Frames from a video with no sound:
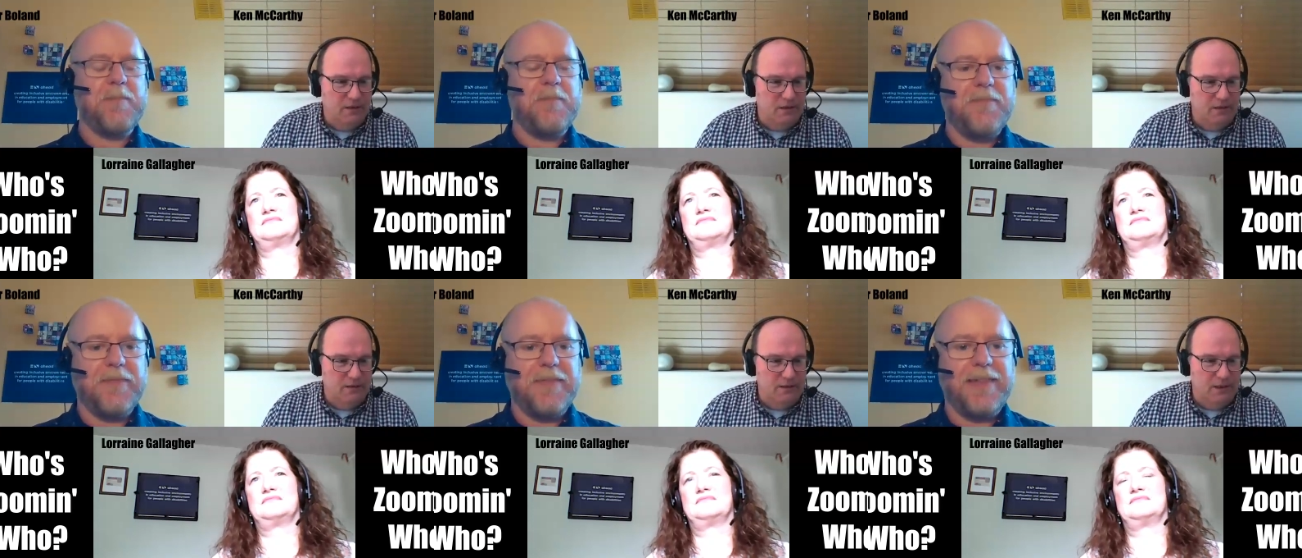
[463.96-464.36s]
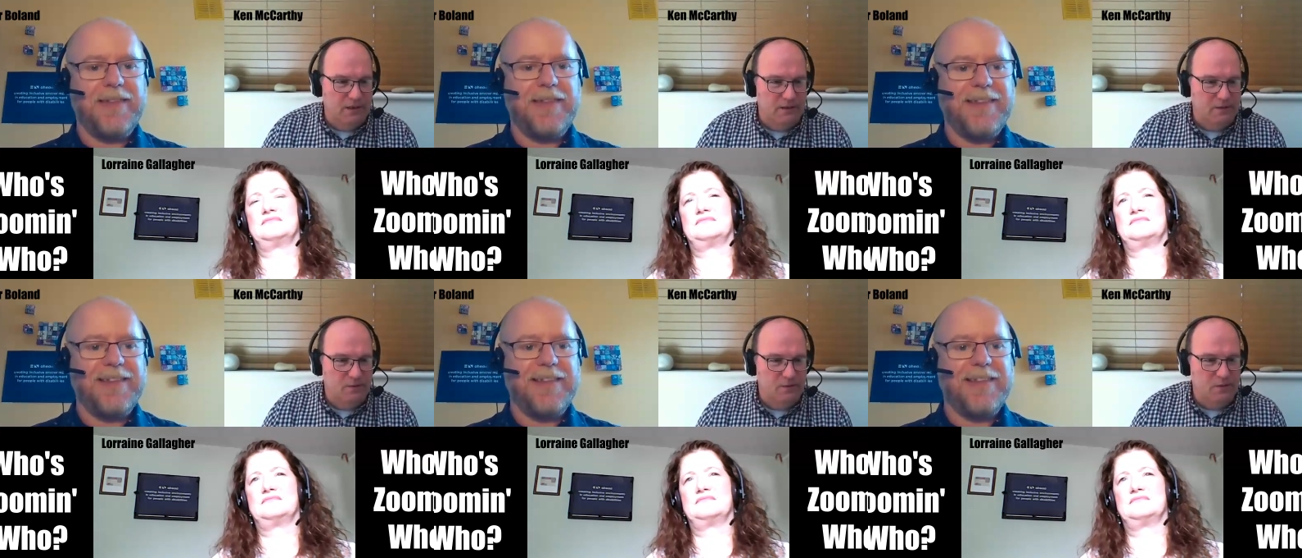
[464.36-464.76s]
Speaker 1: called
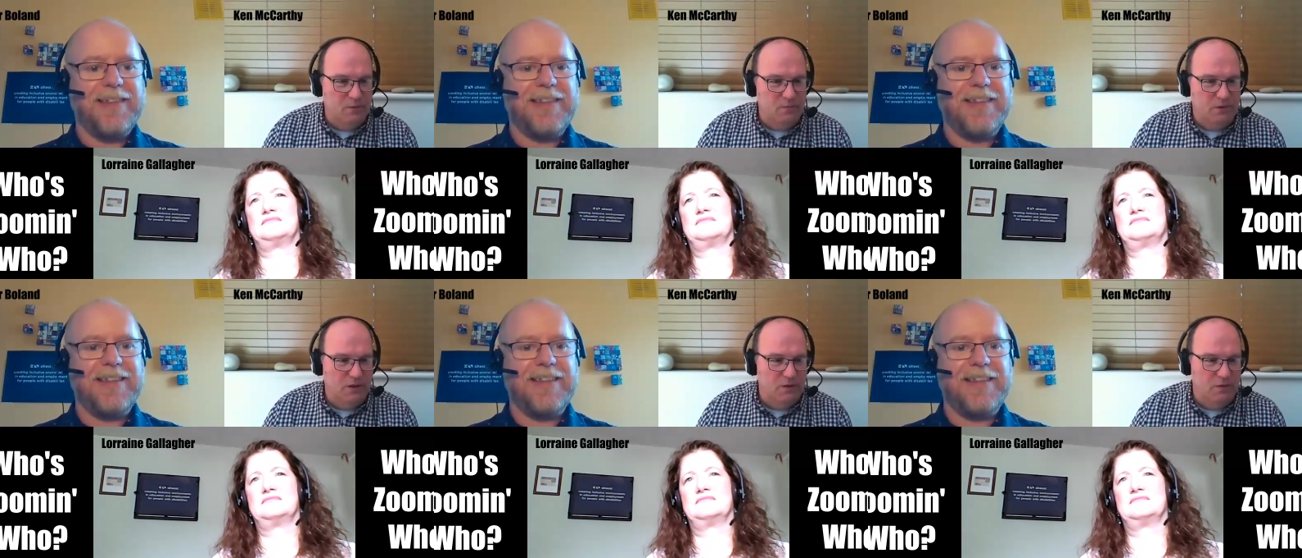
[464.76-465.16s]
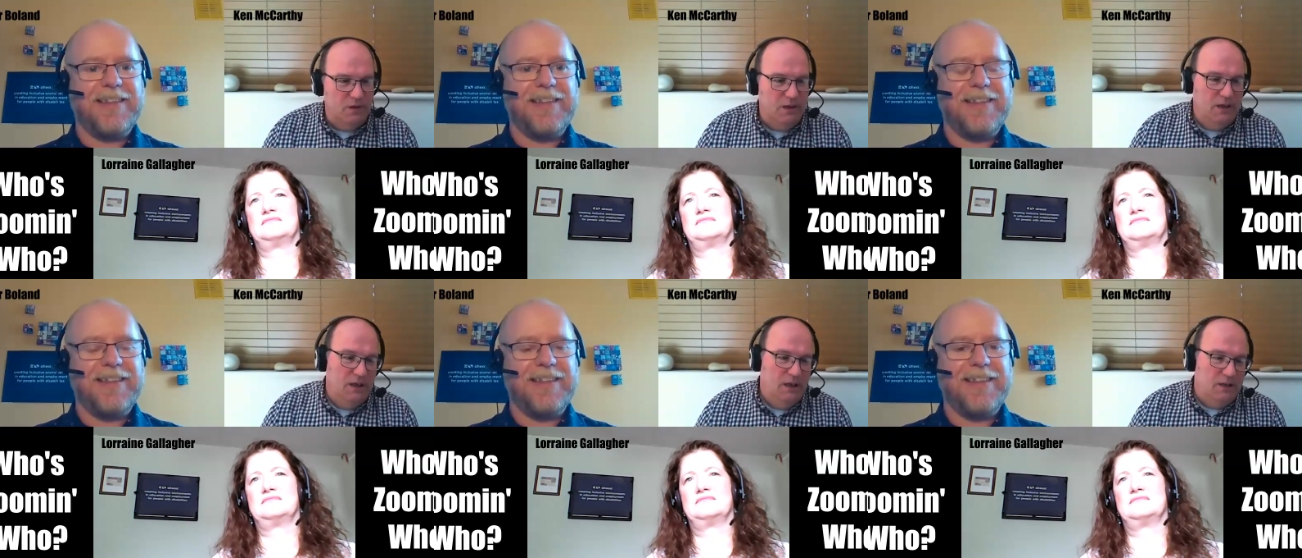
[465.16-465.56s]
uh, "Who's Zooming Who,"
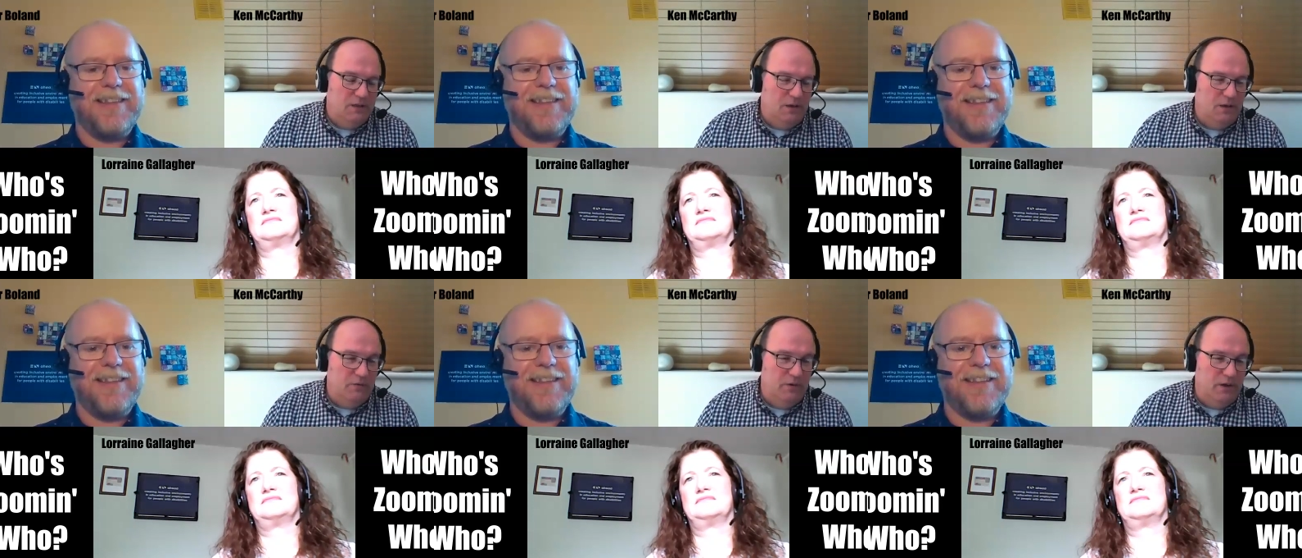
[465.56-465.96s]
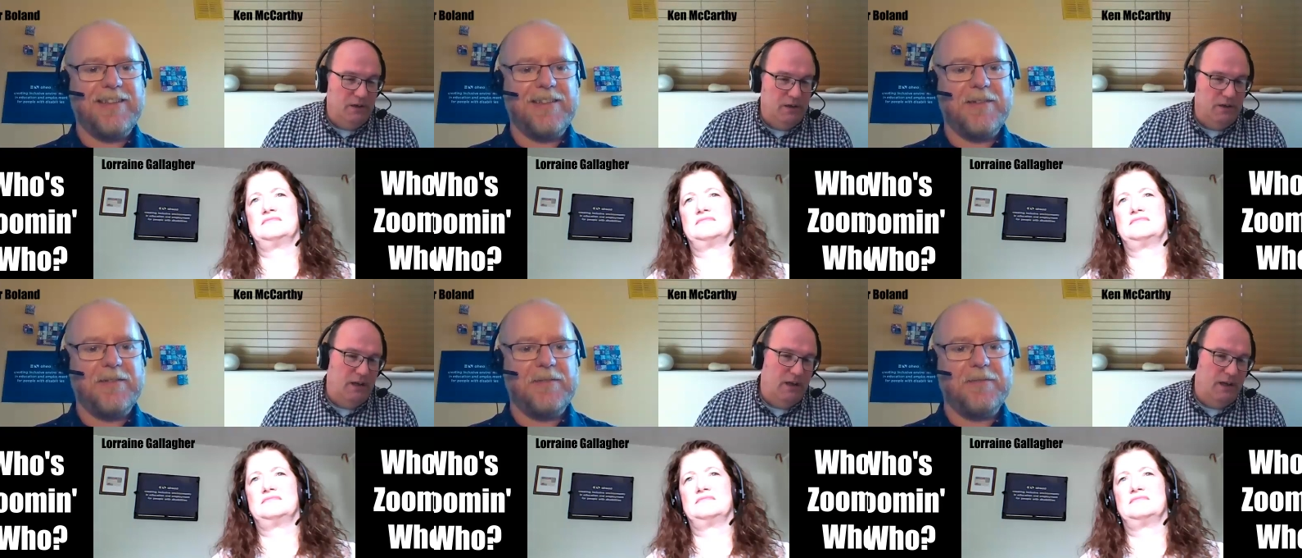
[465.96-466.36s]
so Lorraine,
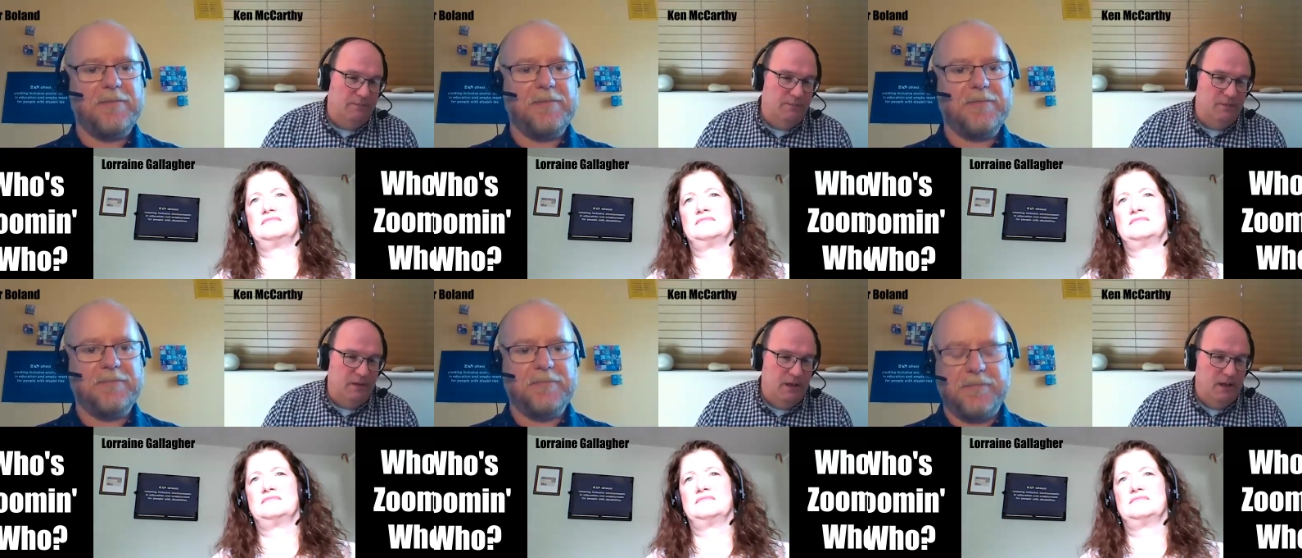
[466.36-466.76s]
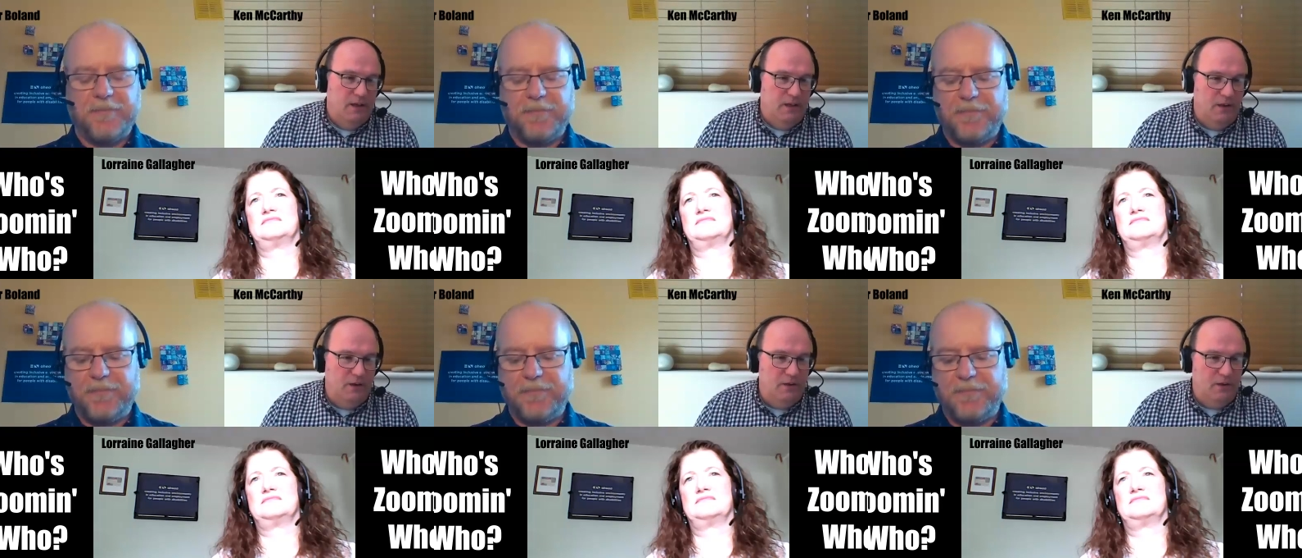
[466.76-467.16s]
um,
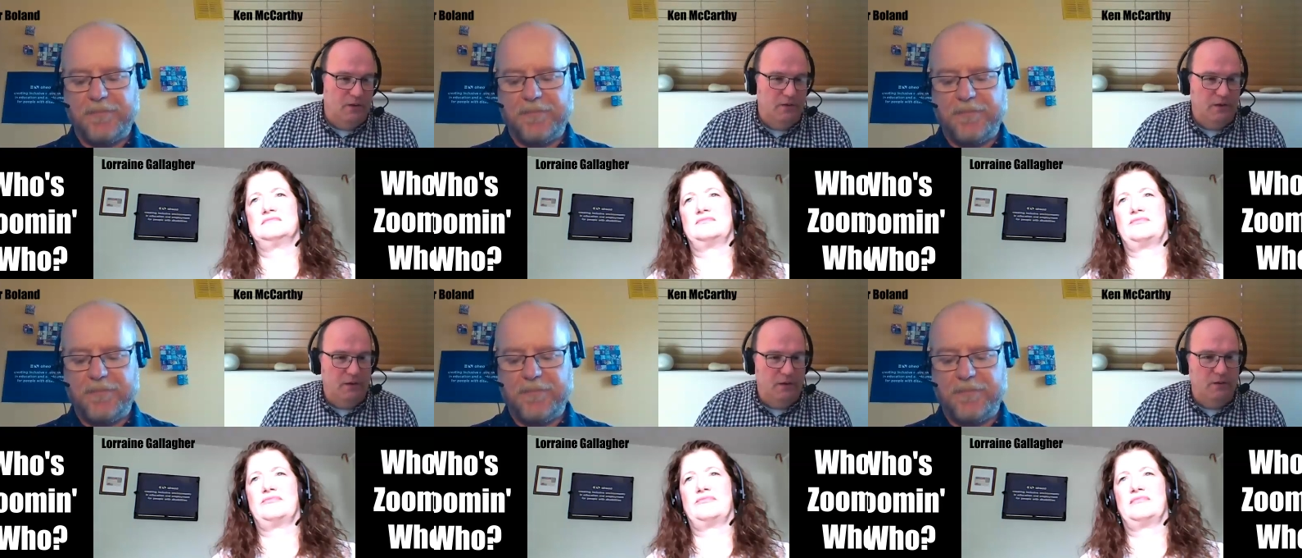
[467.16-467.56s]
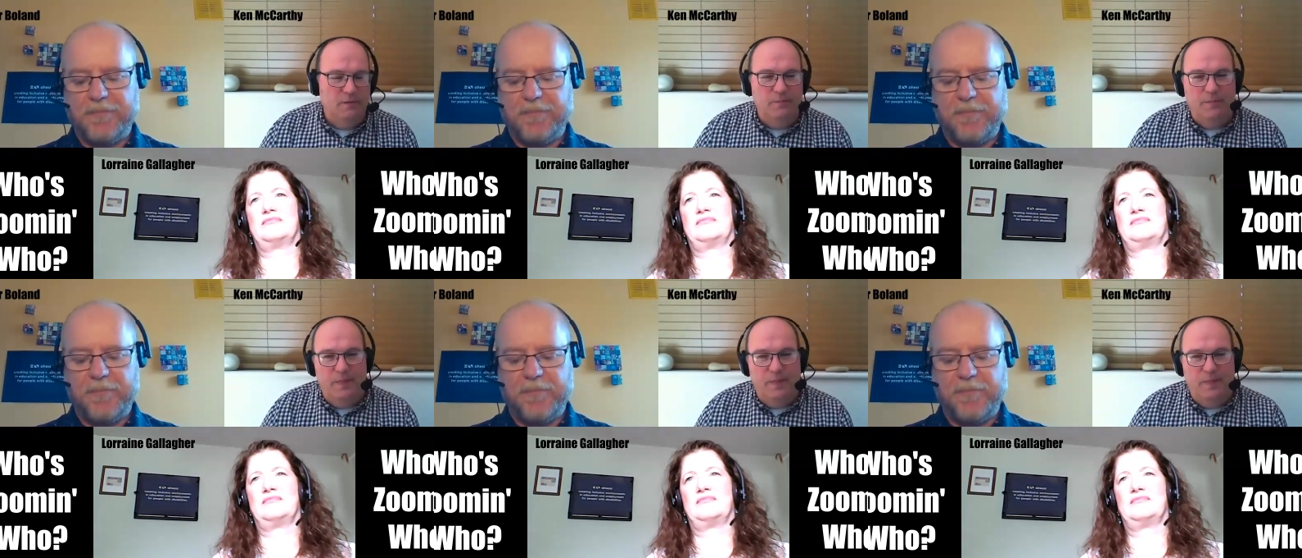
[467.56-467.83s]
you're you're, you're